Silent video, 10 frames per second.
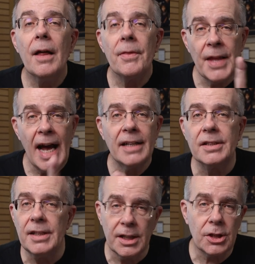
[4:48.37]

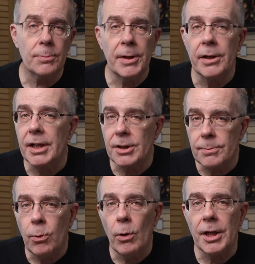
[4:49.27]
That's the experience
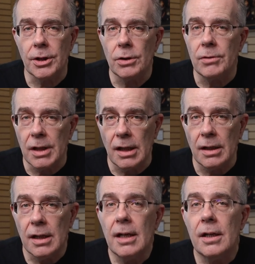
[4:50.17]
point you
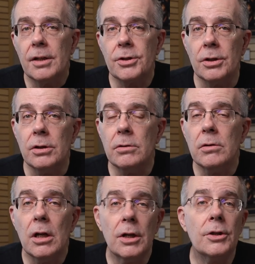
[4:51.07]
need
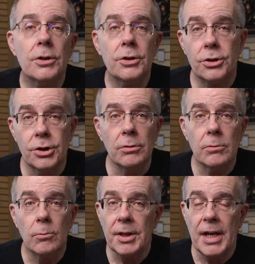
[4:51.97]
to shoot
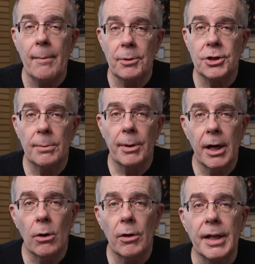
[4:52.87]
with aperture
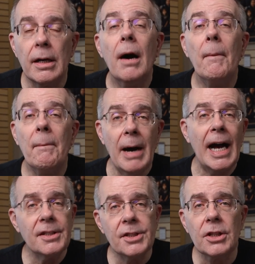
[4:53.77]
priority.
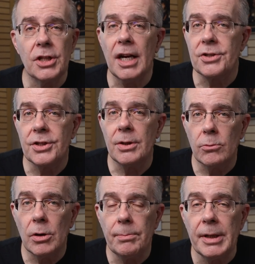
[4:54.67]
My
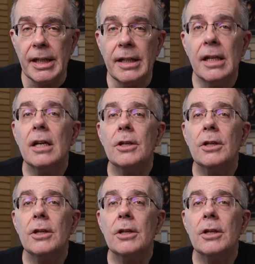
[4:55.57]
suggestion would be